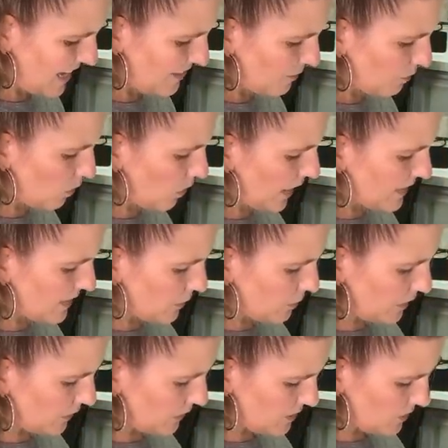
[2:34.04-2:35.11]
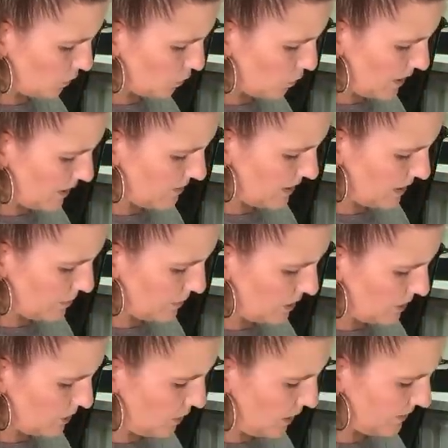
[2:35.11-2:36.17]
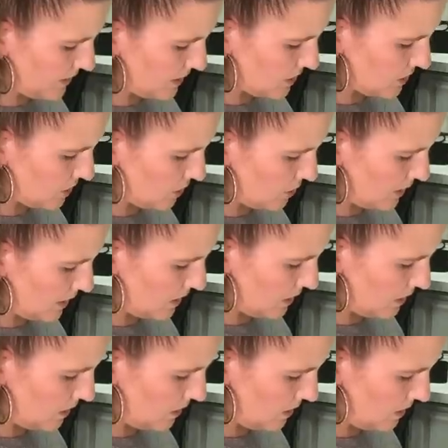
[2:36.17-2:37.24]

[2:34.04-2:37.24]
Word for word: Well, I think we only sold one of them, but you have in the skew here.